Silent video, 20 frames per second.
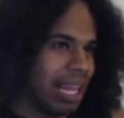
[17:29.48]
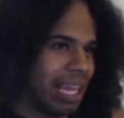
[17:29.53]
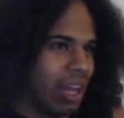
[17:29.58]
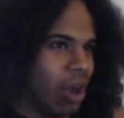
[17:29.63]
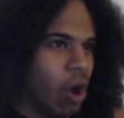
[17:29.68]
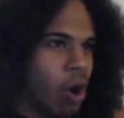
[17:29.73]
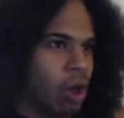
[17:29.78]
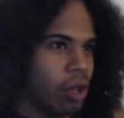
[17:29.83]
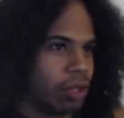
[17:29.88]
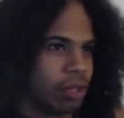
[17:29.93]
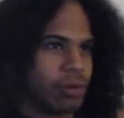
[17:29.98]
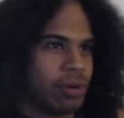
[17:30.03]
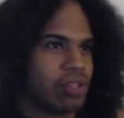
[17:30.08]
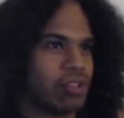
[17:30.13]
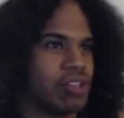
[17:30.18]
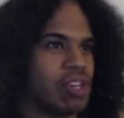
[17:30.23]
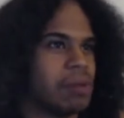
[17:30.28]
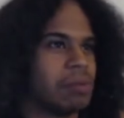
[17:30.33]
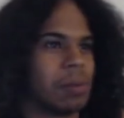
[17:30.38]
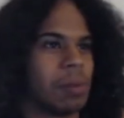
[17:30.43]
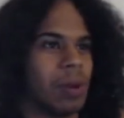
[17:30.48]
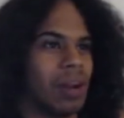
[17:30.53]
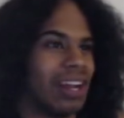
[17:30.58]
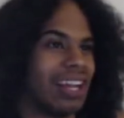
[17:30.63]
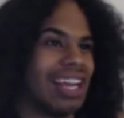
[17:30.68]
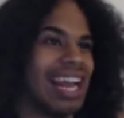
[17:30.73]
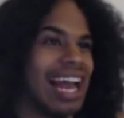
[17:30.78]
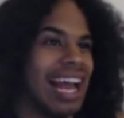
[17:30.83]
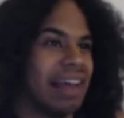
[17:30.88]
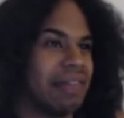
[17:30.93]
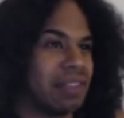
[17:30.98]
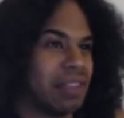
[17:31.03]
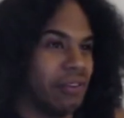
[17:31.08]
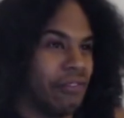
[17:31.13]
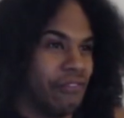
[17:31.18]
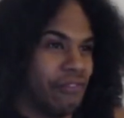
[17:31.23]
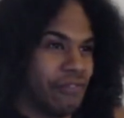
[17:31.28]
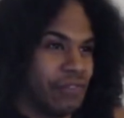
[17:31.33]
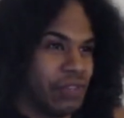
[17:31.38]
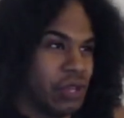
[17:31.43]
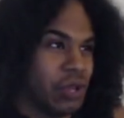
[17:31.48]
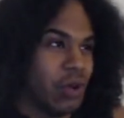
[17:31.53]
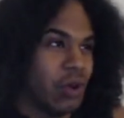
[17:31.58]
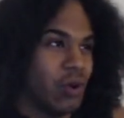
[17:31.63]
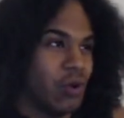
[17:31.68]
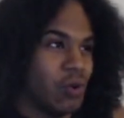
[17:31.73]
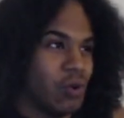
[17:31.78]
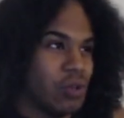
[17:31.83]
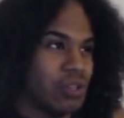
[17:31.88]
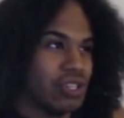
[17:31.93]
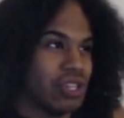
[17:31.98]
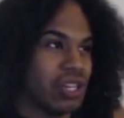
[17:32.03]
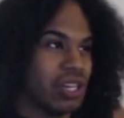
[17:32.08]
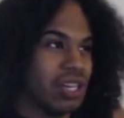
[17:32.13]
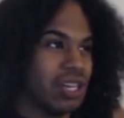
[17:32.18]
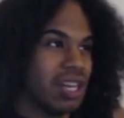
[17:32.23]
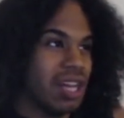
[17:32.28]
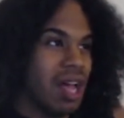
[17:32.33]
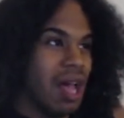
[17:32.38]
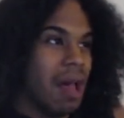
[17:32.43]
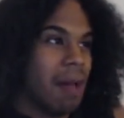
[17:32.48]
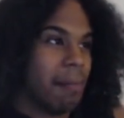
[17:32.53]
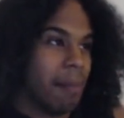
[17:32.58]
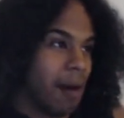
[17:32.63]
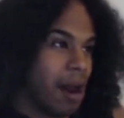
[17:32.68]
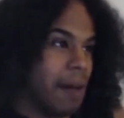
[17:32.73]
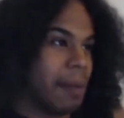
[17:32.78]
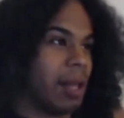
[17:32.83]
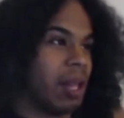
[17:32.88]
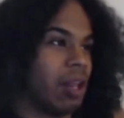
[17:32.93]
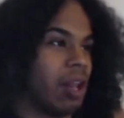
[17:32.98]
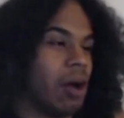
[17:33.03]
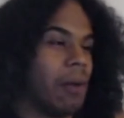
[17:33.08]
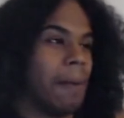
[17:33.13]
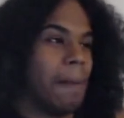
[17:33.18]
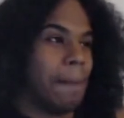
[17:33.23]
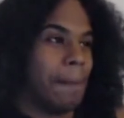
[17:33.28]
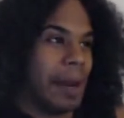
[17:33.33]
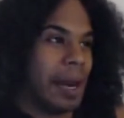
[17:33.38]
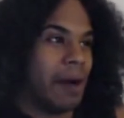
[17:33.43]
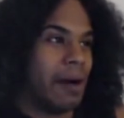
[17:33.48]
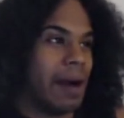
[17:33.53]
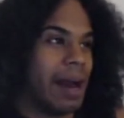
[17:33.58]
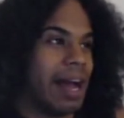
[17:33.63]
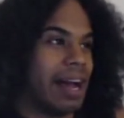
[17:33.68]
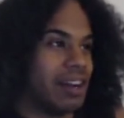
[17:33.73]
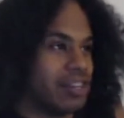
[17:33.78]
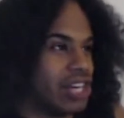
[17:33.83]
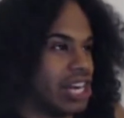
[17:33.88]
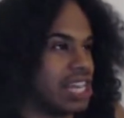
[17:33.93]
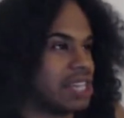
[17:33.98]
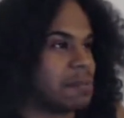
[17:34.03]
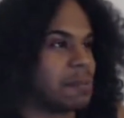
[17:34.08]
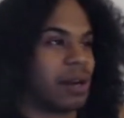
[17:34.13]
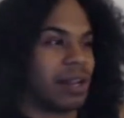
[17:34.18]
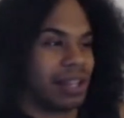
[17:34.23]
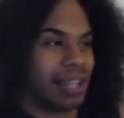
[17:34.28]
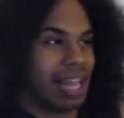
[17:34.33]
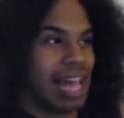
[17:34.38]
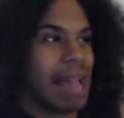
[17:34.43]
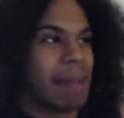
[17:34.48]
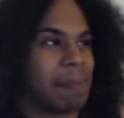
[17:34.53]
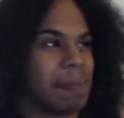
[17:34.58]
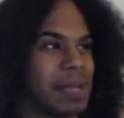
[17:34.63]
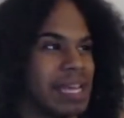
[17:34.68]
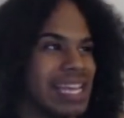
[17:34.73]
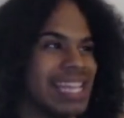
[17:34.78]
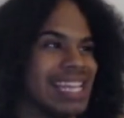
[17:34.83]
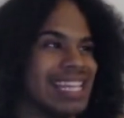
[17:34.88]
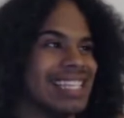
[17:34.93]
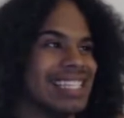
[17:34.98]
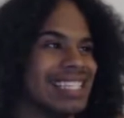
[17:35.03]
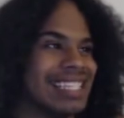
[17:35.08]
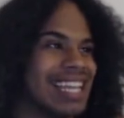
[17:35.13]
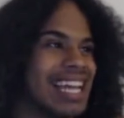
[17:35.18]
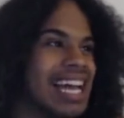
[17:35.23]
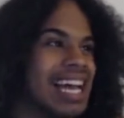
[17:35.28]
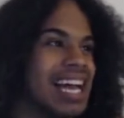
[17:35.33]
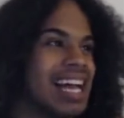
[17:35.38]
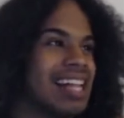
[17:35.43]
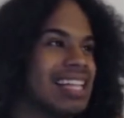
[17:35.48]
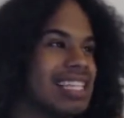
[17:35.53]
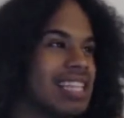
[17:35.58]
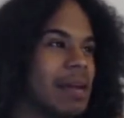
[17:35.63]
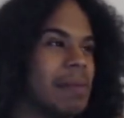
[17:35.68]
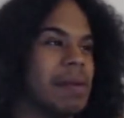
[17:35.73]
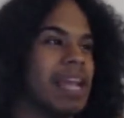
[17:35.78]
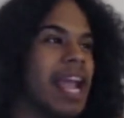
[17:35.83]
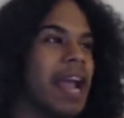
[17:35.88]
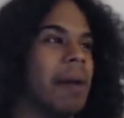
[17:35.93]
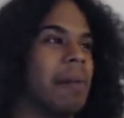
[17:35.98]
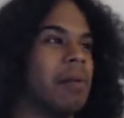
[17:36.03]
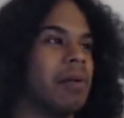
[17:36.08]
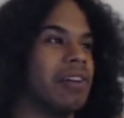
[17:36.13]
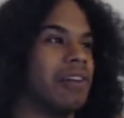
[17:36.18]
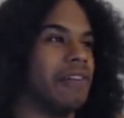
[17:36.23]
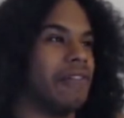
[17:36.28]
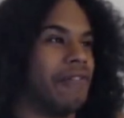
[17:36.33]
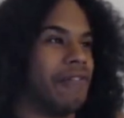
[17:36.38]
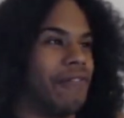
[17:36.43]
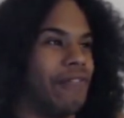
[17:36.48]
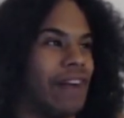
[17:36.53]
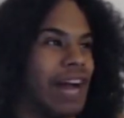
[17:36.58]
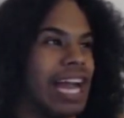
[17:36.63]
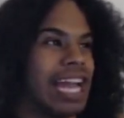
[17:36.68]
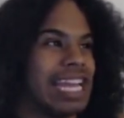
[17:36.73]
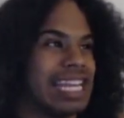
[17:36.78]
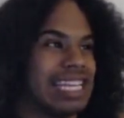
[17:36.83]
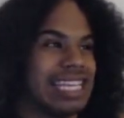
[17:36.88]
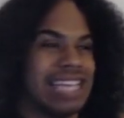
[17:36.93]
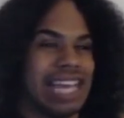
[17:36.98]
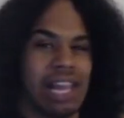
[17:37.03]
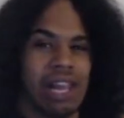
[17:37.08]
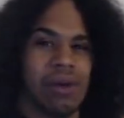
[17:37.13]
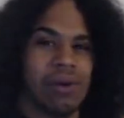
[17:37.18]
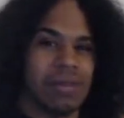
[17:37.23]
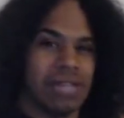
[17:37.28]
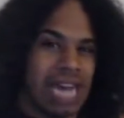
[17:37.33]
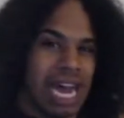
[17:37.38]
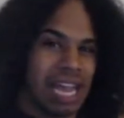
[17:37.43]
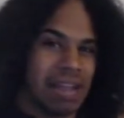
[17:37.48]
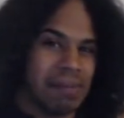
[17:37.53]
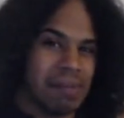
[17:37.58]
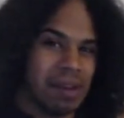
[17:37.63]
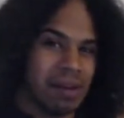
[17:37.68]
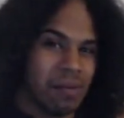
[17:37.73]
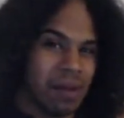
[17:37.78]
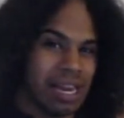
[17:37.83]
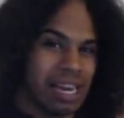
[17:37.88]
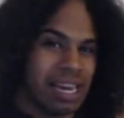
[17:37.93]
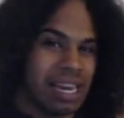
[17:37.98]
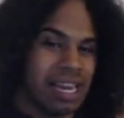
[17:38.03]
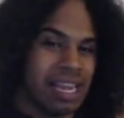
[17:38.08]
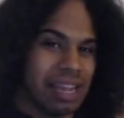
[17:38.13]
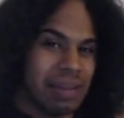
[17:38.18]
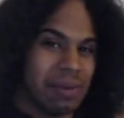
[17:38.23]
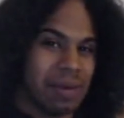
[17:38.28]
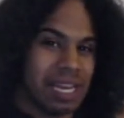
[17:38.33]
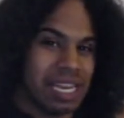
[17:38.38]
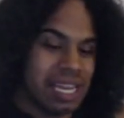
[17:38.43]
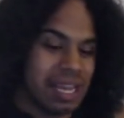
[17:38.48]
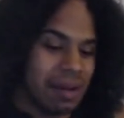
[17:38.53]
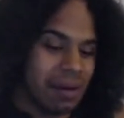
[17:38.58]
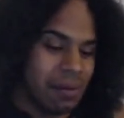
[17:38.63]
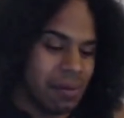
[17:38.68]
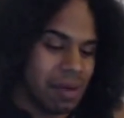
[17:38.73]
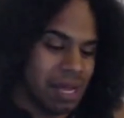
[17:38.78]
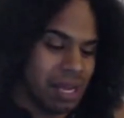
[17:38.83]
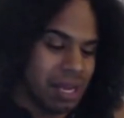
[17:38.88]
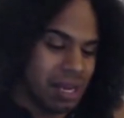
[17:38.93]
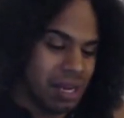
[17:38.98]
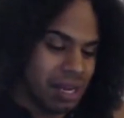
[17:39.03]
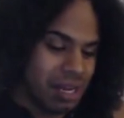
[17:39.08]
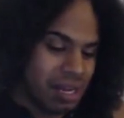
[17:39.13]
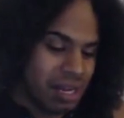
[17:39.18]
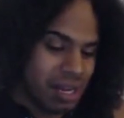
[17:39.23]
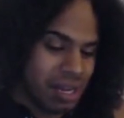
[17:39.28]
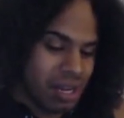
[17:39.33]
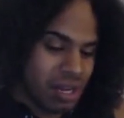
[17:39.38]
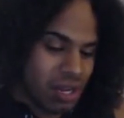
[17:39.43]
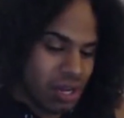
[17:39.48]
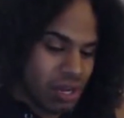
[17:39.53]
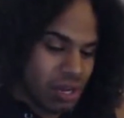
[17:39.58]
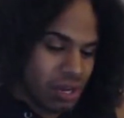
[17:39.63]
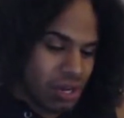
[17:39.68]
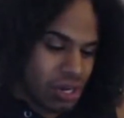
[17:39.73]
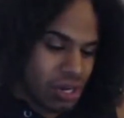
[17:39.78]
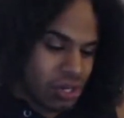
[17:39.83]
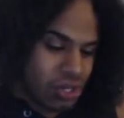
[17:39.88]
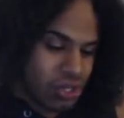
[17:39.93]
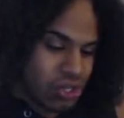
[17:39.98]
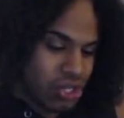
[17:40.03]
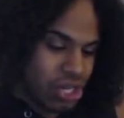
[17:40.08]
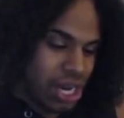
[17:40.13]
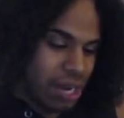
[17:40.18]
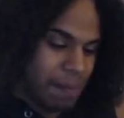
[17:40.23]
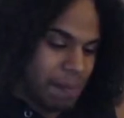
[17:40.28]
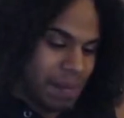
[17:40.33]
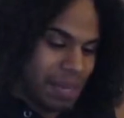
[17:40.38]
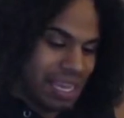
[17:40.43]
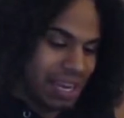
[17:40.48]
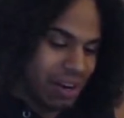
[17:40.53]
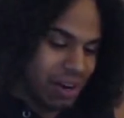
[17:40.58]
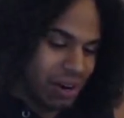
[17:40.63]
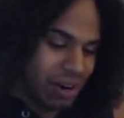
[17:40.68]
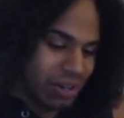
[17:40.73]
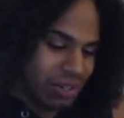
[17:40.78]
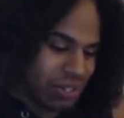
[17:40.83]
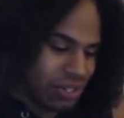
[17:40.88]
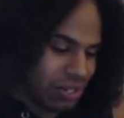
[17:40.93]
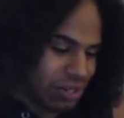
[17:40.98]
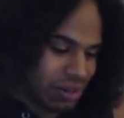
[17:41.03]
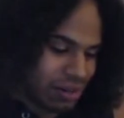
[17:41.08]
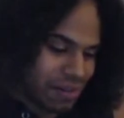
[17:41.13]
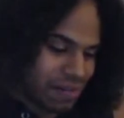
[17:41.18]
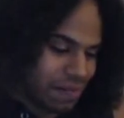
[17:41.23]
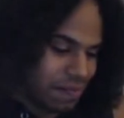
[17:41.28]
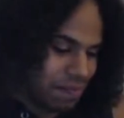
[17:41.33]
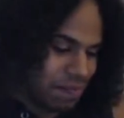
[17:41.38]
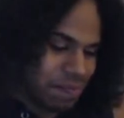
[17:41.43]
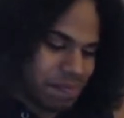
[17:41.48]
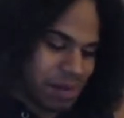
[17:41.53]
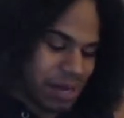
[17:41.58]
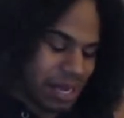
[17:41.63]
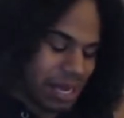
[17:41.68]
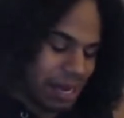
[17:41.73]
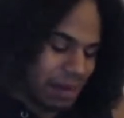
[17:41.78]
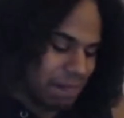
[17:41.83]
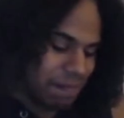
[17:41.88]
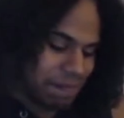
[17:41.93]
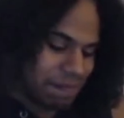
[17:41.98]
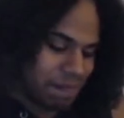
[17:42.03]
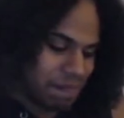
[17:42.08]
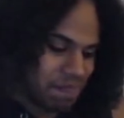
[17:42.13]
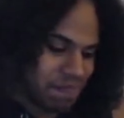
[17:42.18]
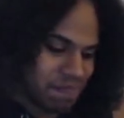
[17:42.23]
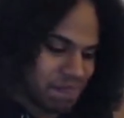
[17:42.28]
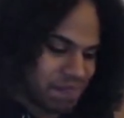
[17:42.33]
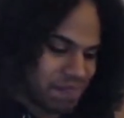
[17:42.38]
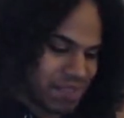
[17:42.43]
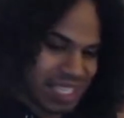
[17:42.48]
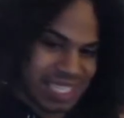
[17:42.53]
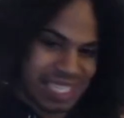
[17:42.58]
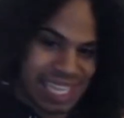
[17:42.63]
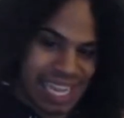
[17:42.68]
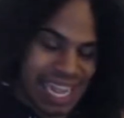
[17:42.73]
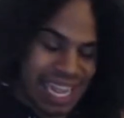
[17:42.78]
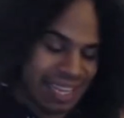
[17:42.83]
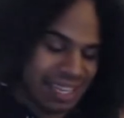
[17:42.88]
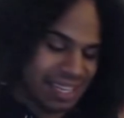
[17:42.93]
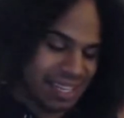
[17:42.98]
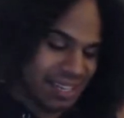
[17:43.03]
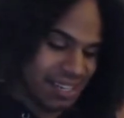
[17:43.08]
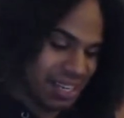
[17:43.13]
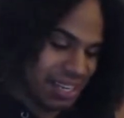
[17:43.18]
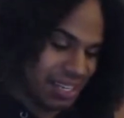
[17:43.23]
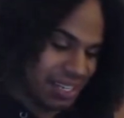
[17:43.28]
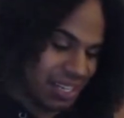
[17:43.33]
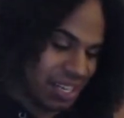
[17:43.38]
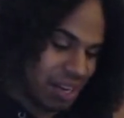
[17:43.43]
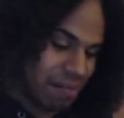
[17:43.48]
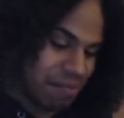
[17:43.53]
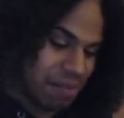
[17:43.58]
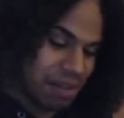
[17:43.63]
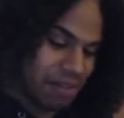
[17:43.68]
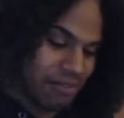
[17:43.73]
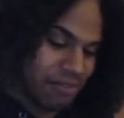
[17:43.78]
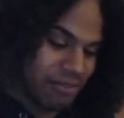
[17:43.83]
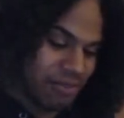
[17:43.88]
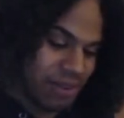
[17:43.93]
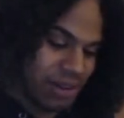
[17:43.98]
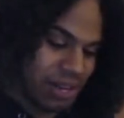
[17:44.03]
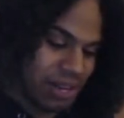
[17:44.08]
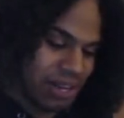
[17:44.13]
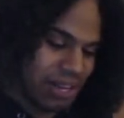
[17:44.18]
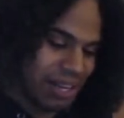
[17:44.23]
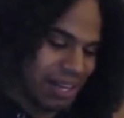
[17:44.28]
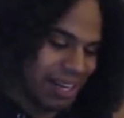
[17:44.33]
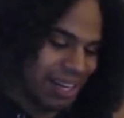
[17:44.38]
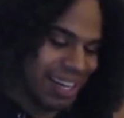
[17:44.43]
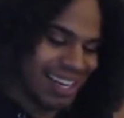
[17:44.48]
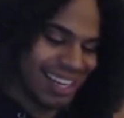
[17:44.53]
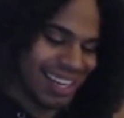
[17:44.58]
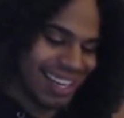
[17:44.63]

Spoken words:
all the crystal gems are probably gonna have to fuse, probably along with Peridot, Jasper, and Lapis, to be able to fight Yellow Diamond when she appears. But that's just gonna be fun.